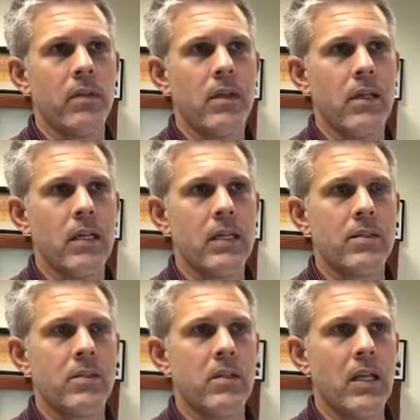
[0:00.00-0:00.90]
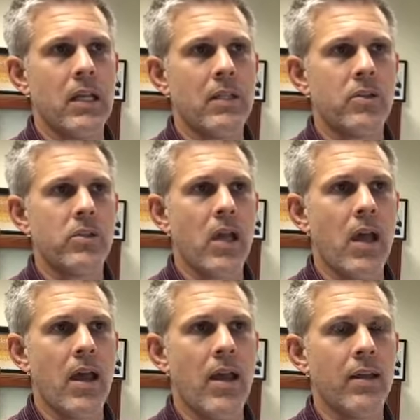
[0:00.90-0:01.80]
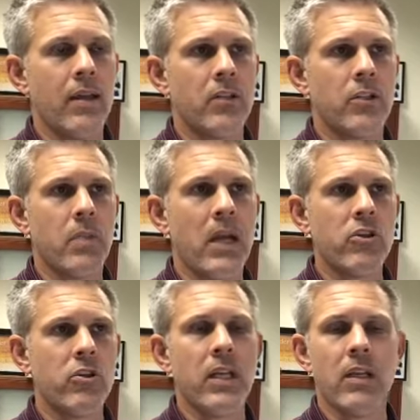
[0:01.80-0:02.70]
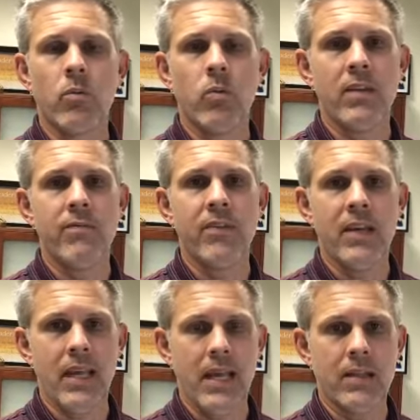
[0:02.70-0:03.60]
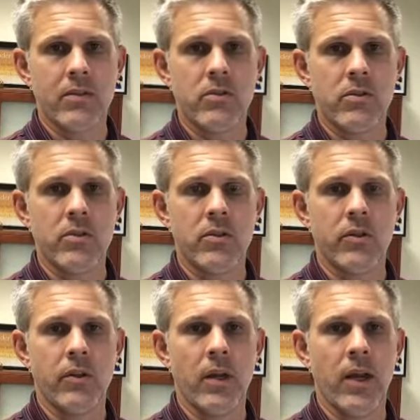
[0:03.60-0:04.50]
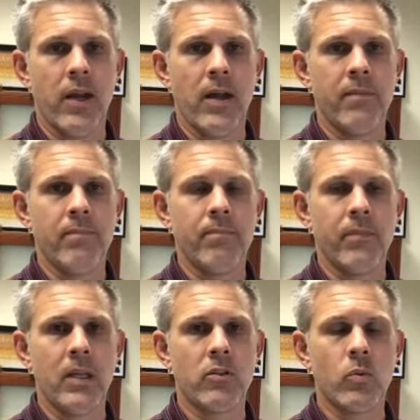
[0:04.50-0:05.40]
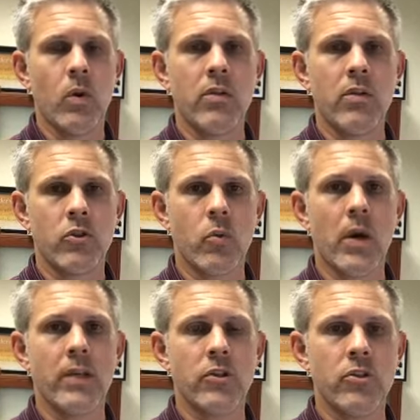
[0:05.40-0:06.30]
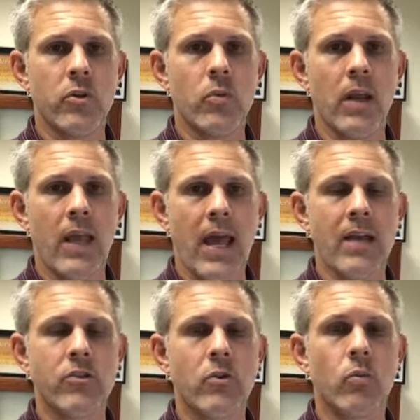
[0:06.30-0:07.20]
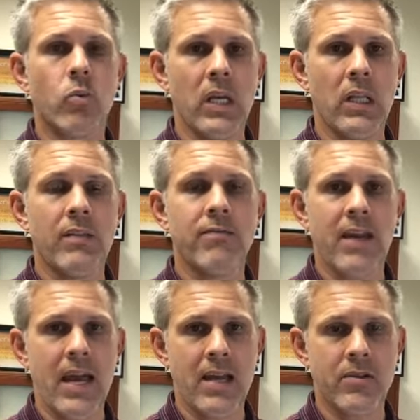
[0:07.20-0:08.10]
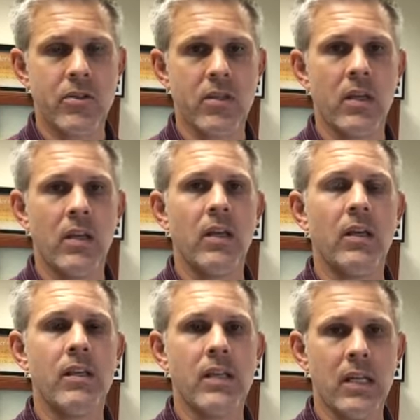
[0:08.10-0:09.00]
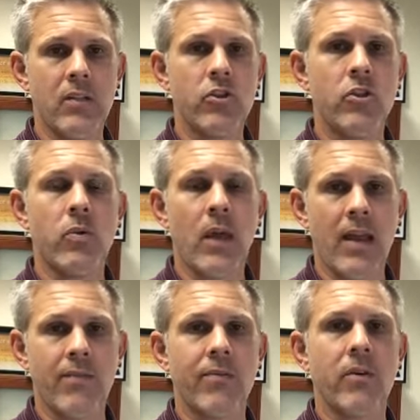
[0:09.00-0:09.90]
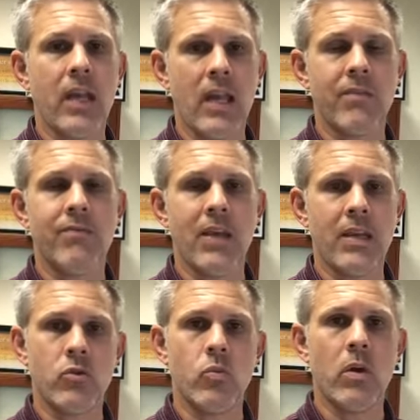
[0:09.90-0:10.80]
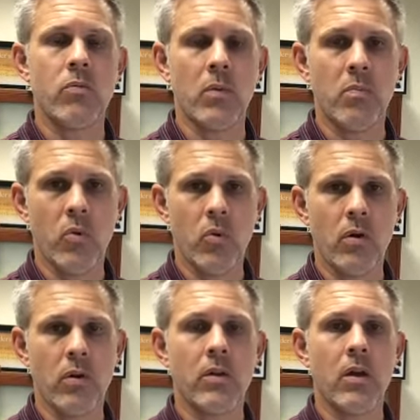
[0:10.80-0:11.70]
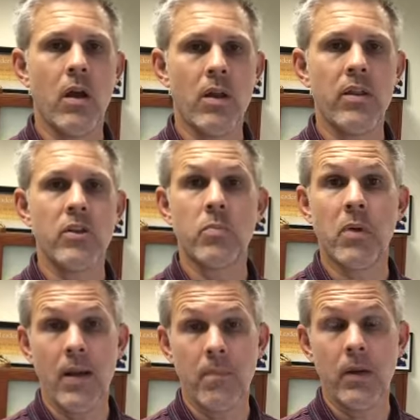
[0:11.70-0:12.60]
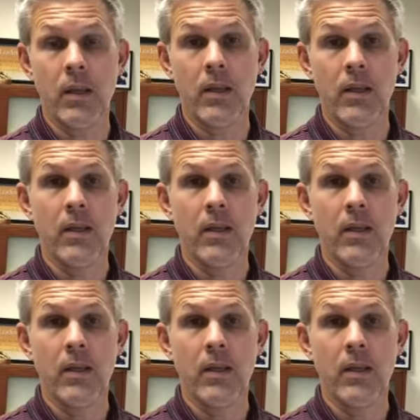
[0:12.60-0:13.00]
It's especially in a refinance, it's one of those questions you want to ask really fast. Did you ever get a phase one report on this property?